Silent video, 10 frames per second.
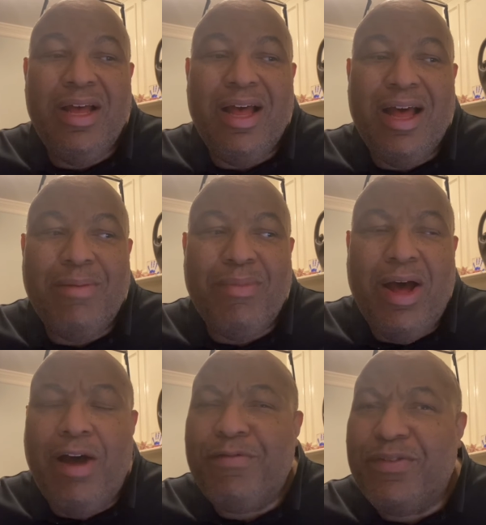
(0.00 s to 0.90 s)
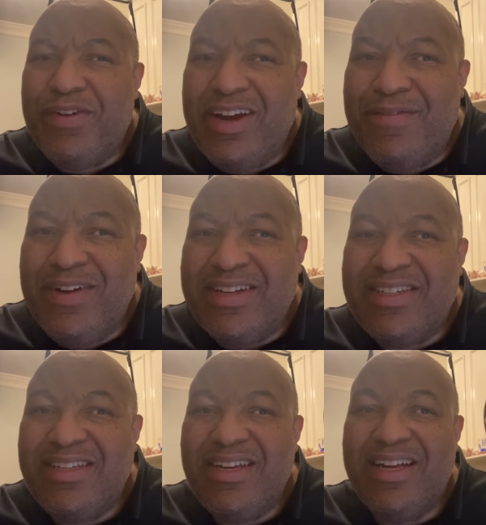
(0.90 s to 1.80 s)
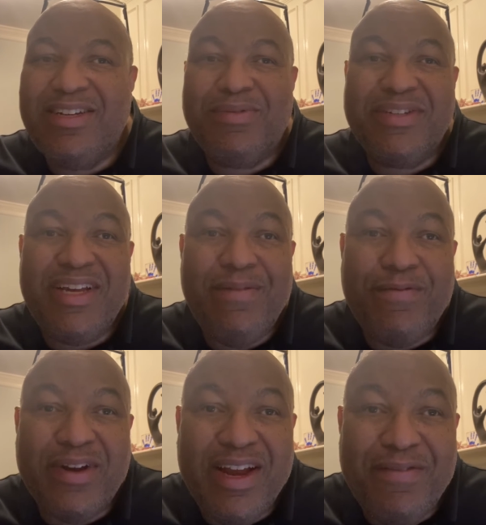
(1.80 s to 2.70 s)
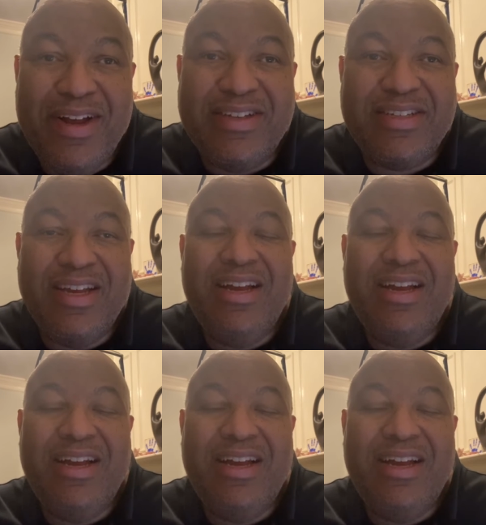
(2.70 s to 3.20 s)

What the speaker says: offer forgiveness and to receive forgiveness.